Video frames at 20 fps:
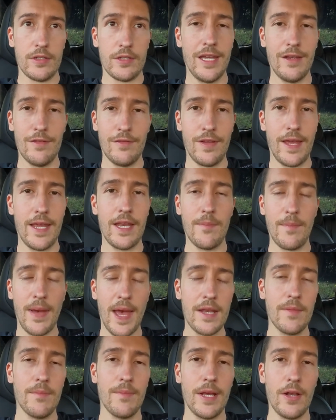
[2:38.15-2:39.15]
inflate the
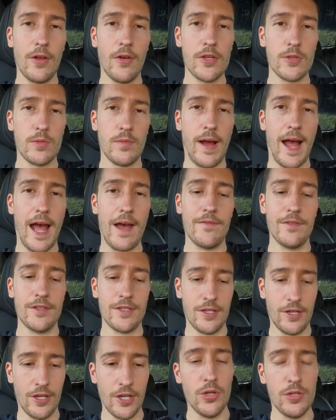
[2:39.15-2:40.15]
bed and pillows without having
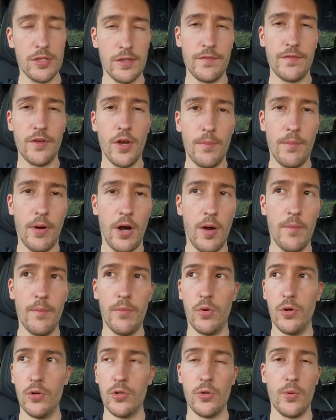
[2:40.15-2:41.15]
to use a foot
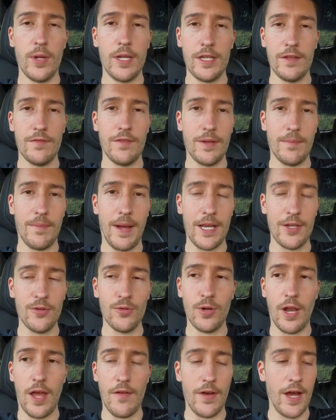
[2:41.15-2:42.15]
pump or do anything
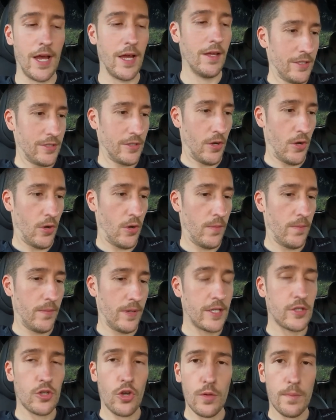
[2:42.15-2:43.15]
manual like that. So
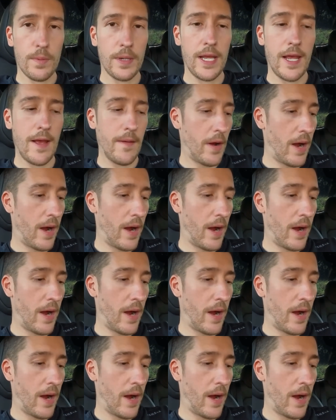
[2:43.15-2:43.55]
let's open it.